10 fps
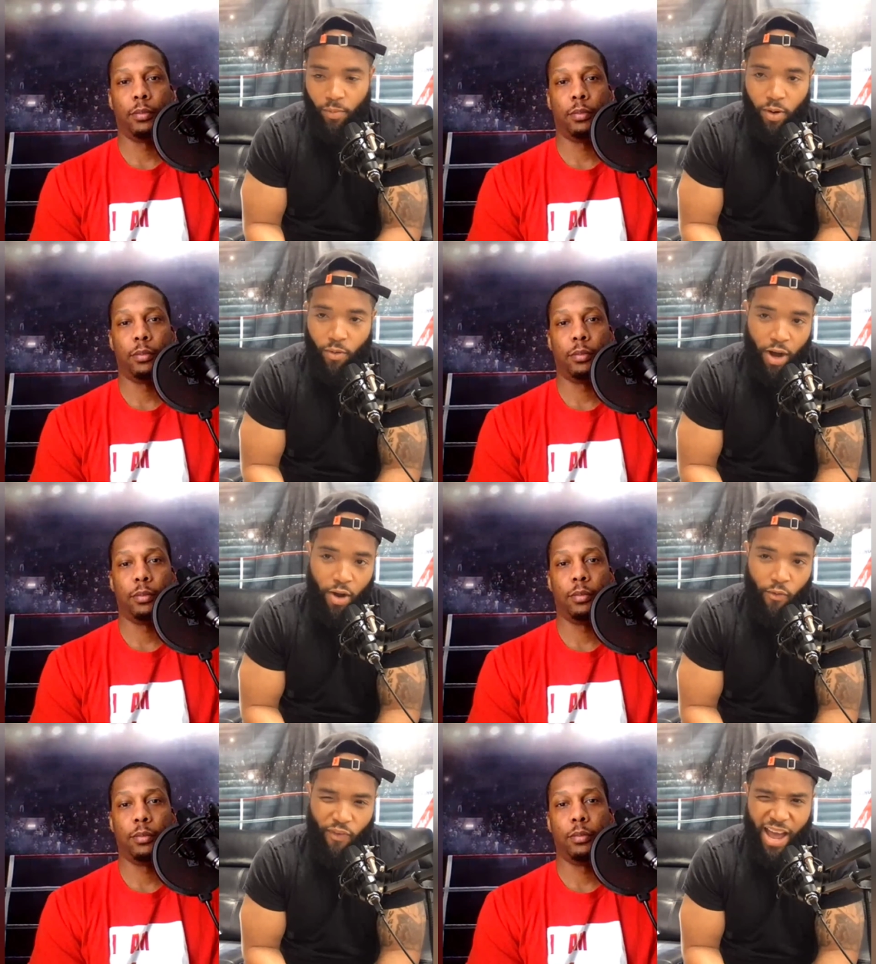Speaker 1: him, you know,
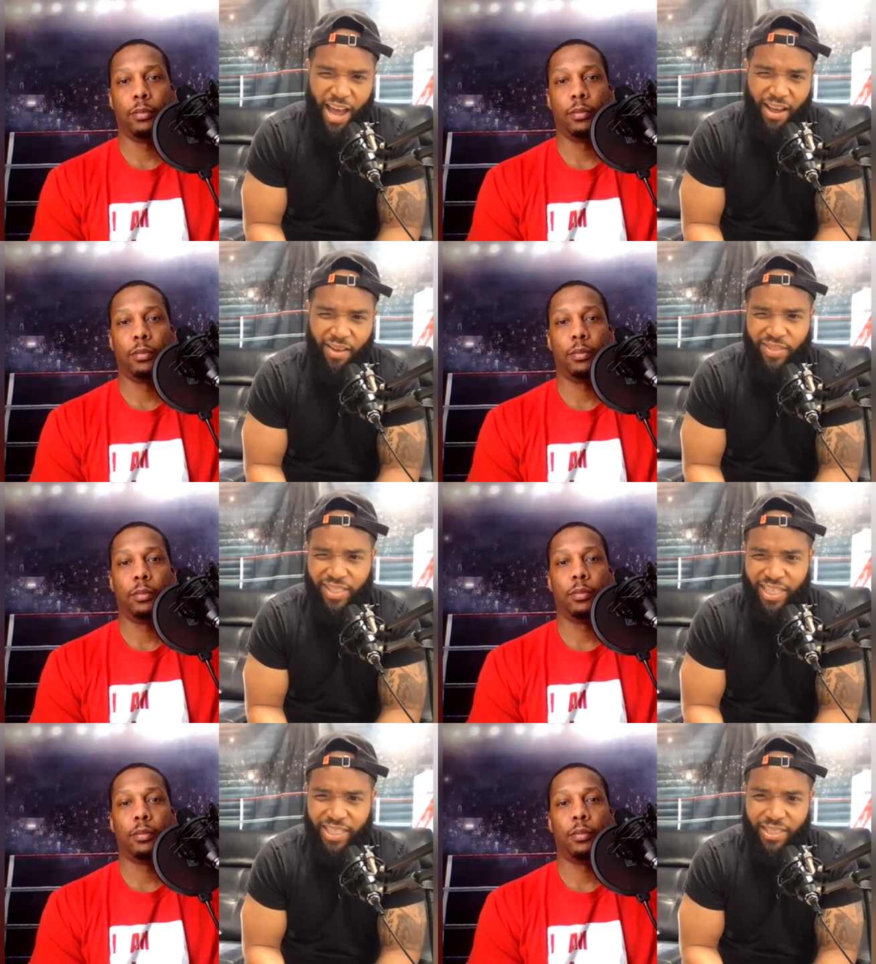around five,
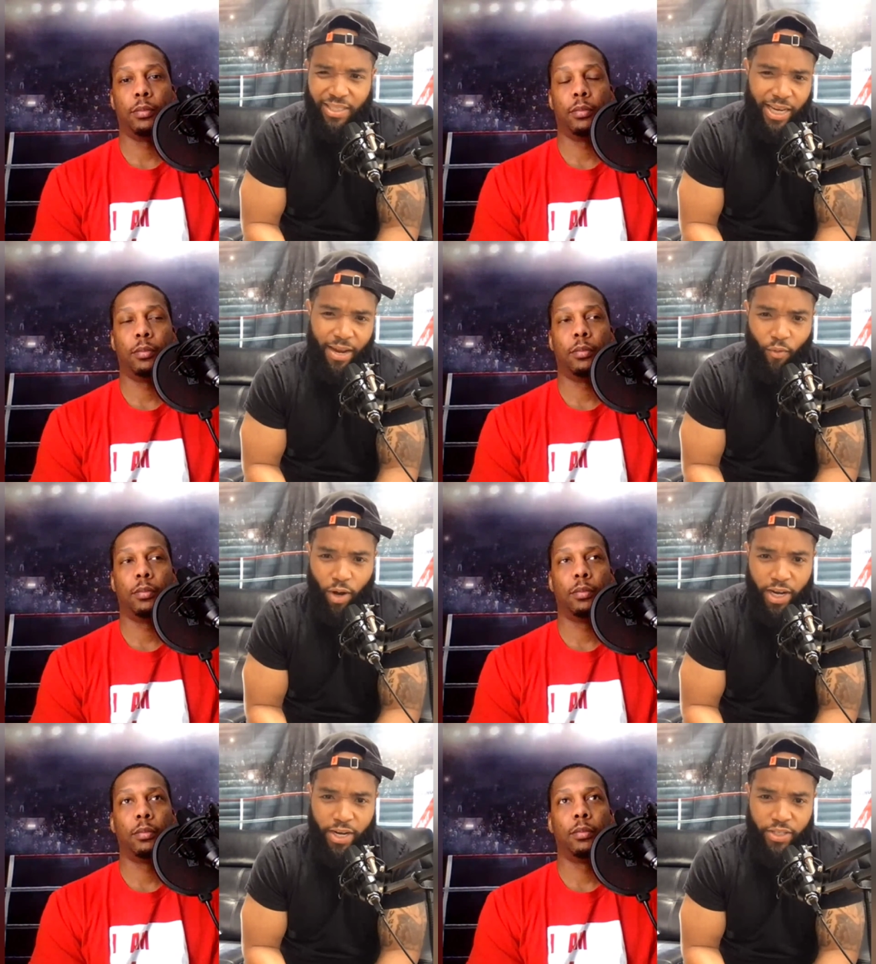six in that
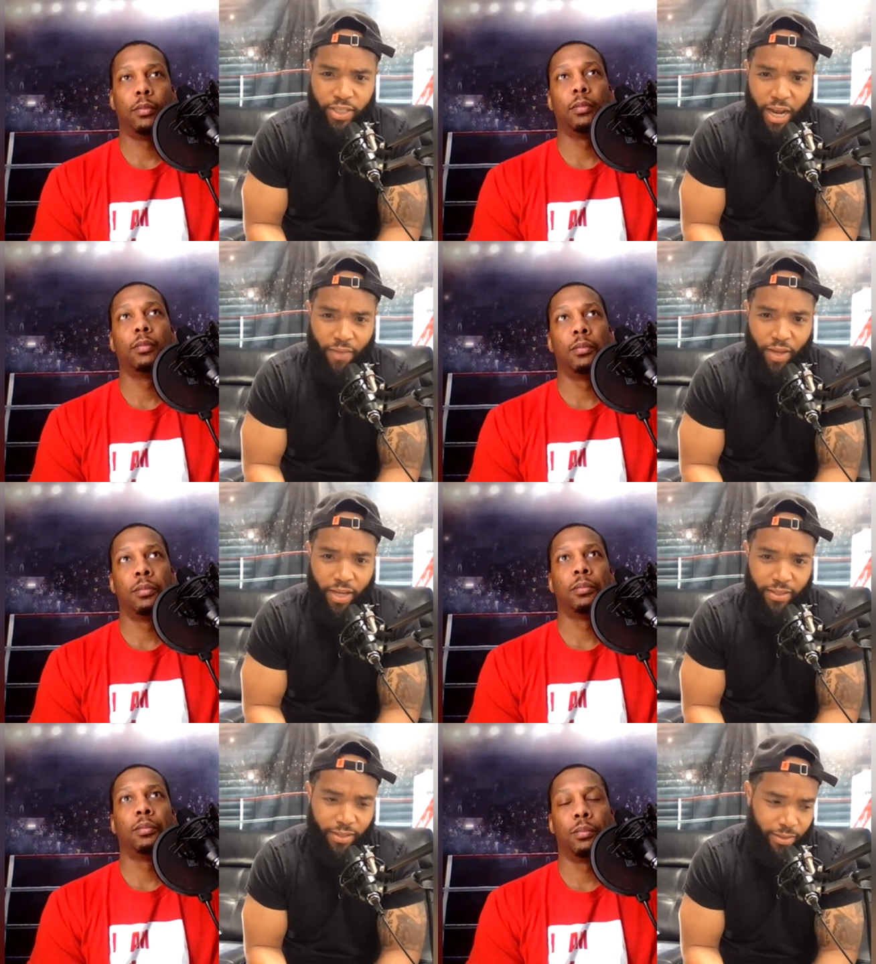range. I
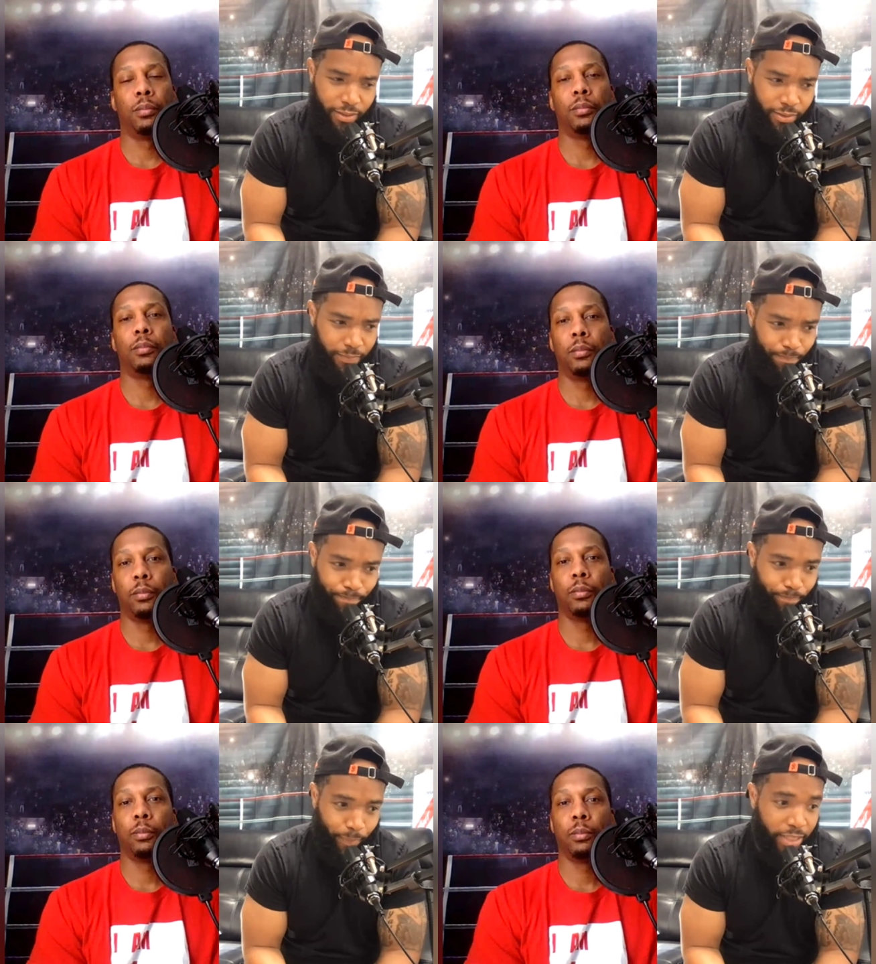think uh,
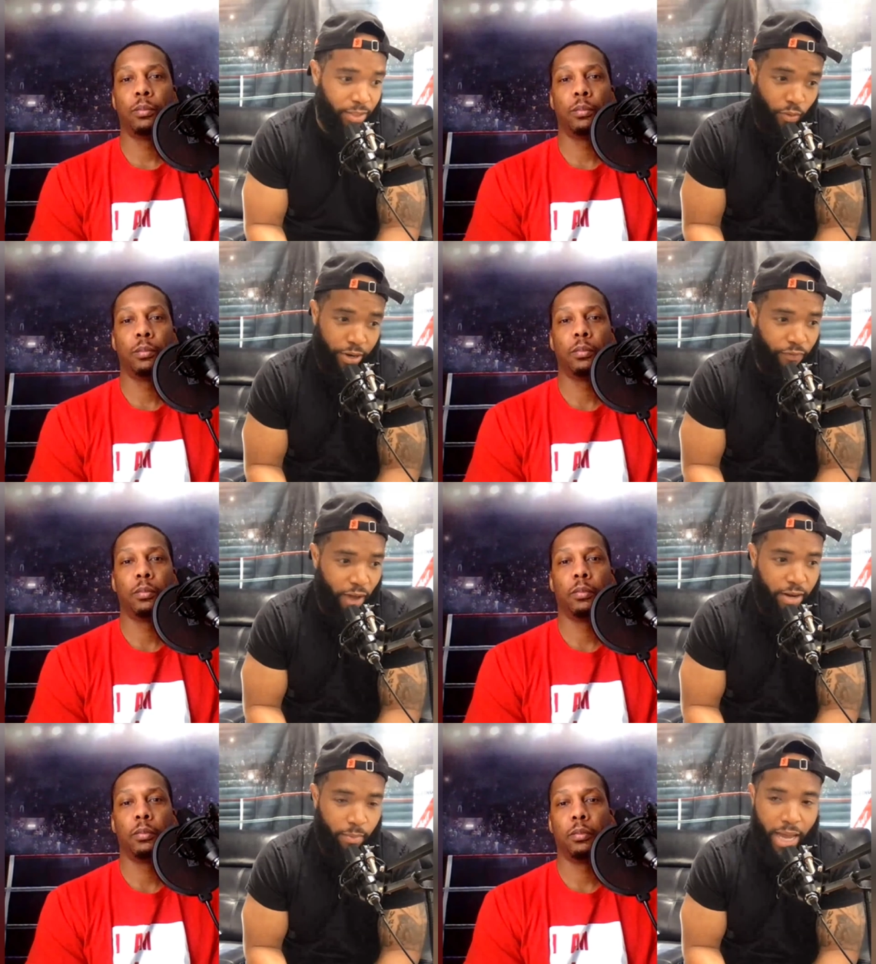he's a great
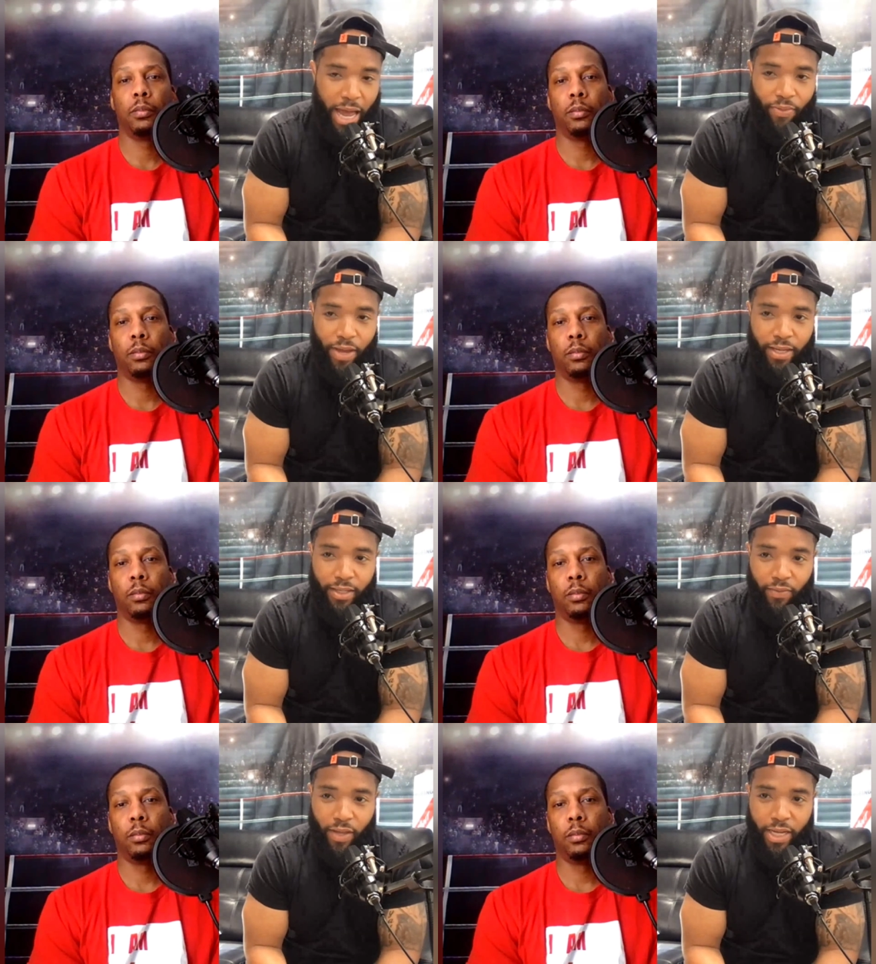fighter, man. I think
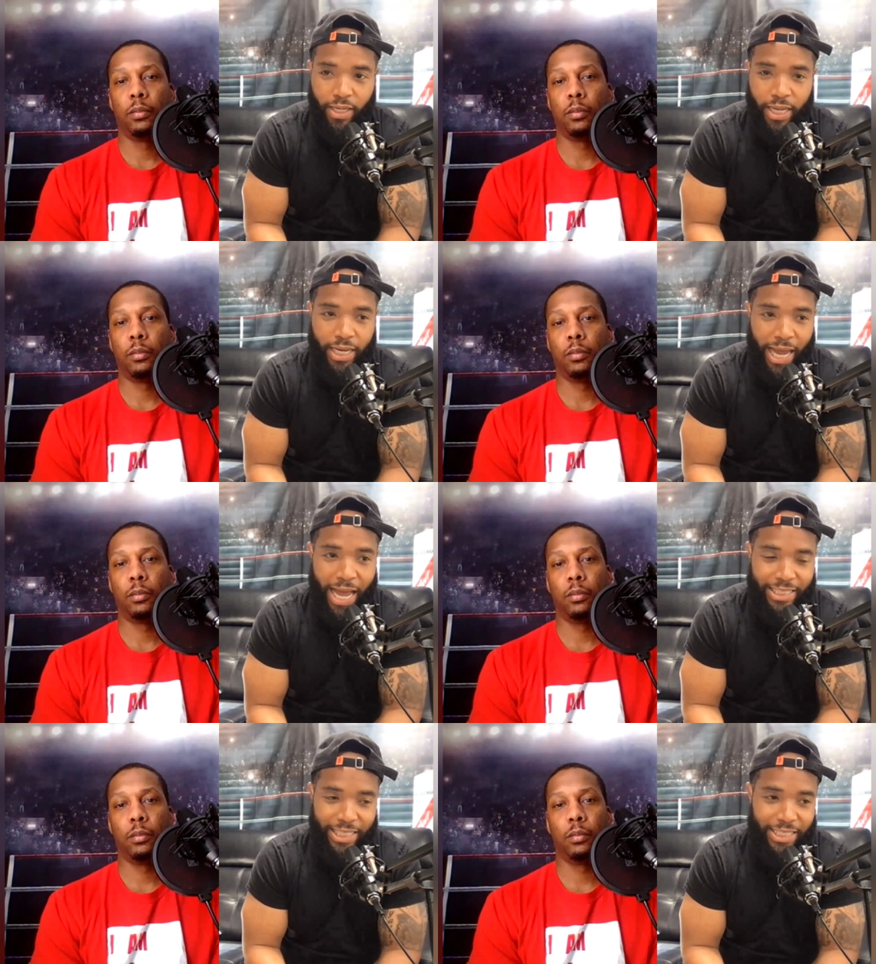the thing that he
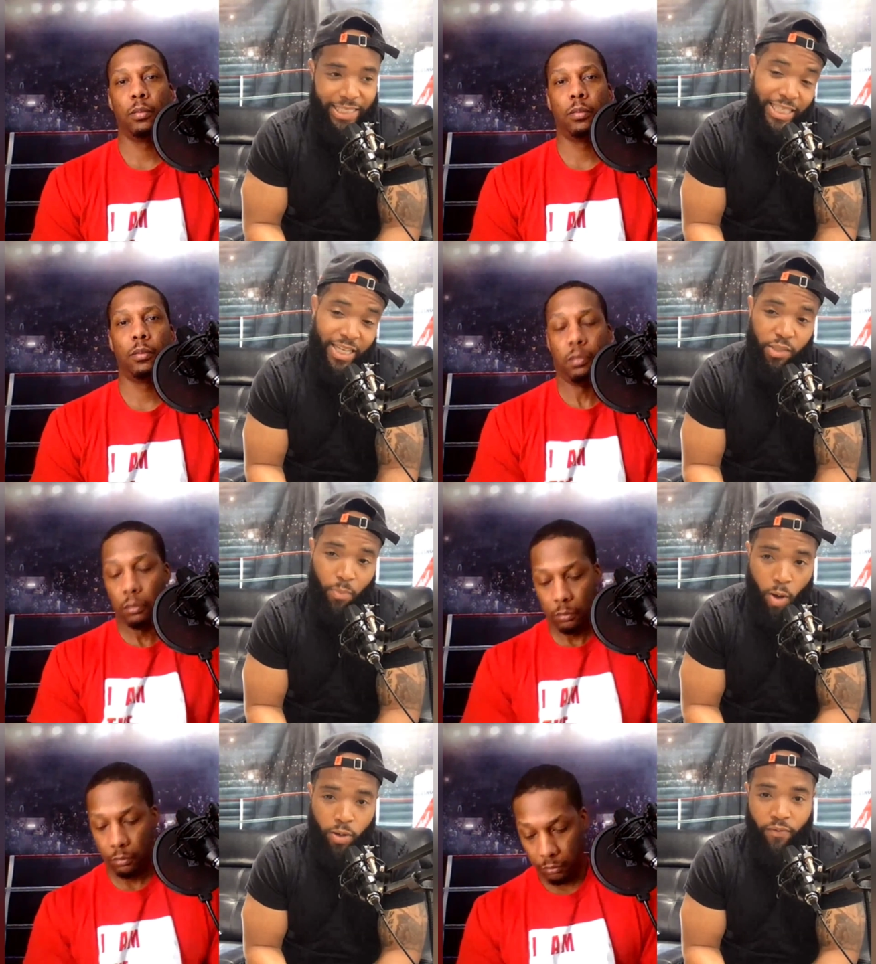lacks is he's in a
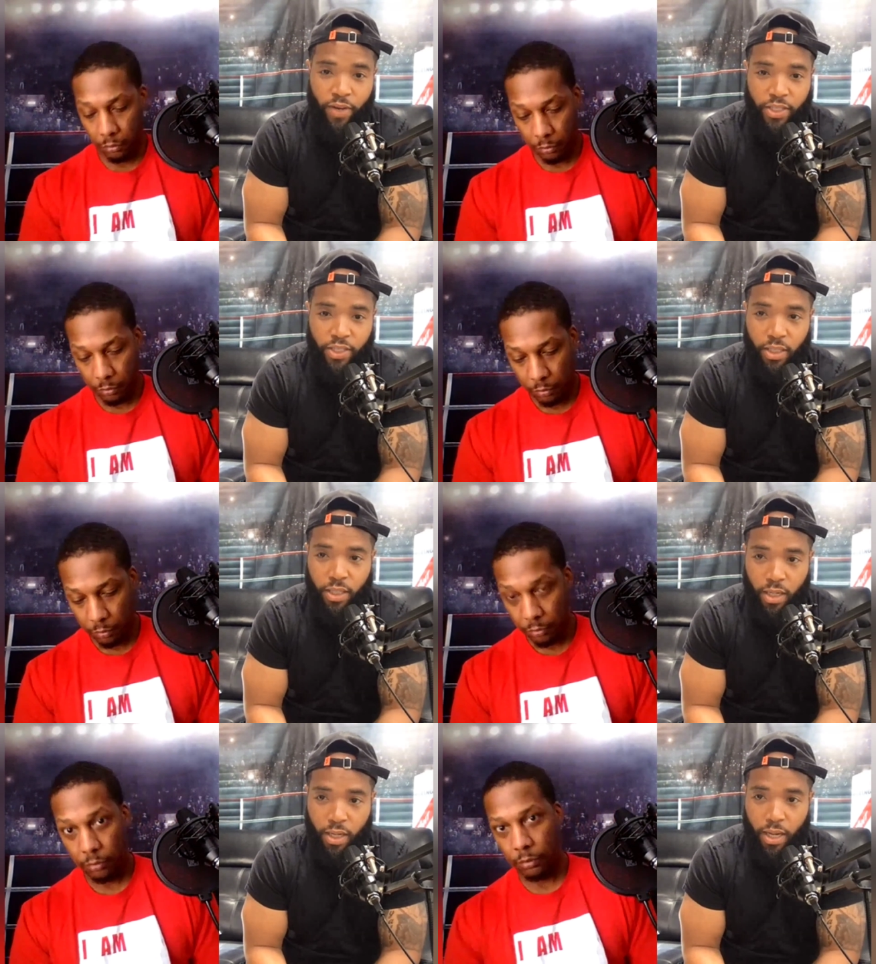smaller division.